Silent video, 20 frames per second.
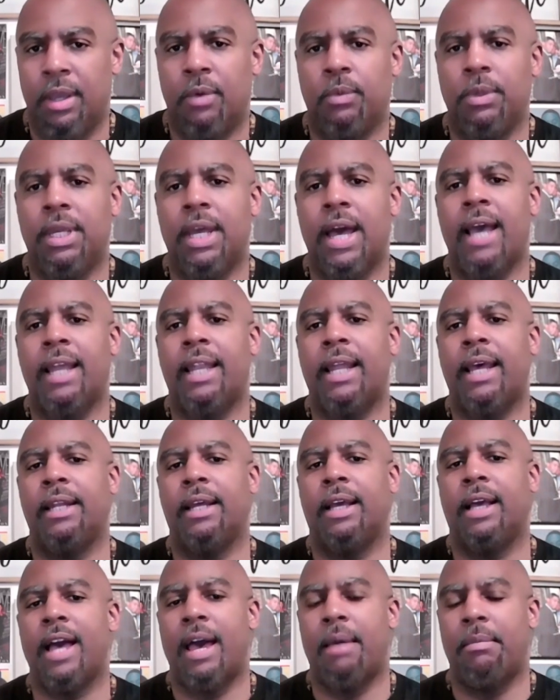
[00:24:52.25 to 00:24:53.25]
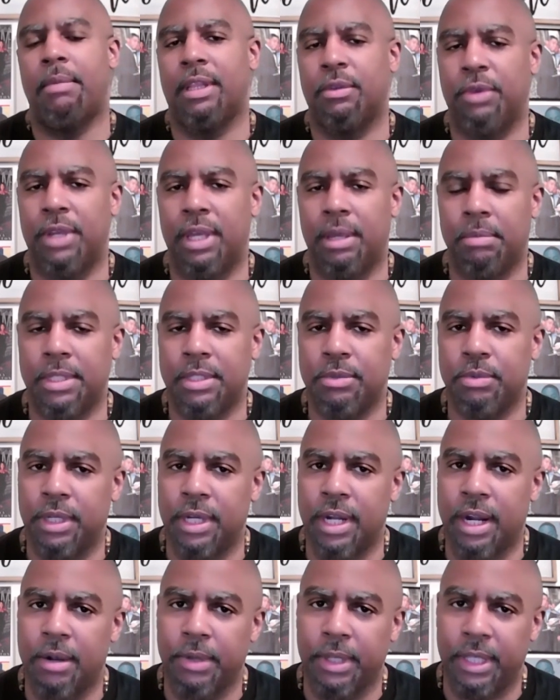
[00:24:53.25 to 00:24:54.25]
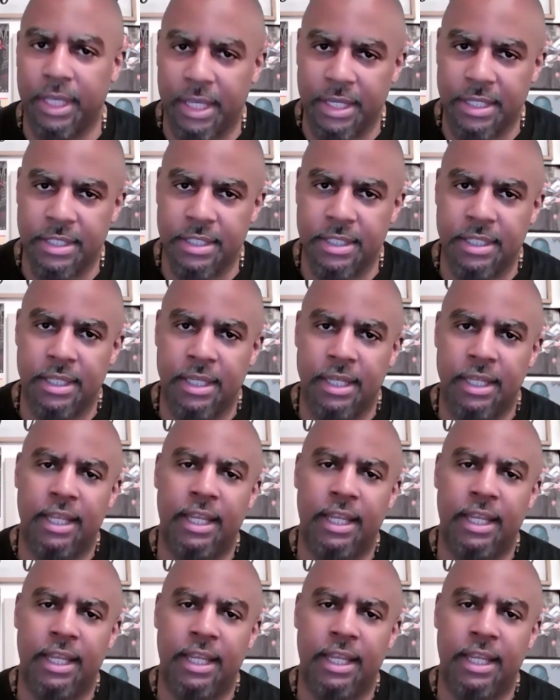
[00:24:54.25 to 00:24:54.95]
we highlight a common thread between our guests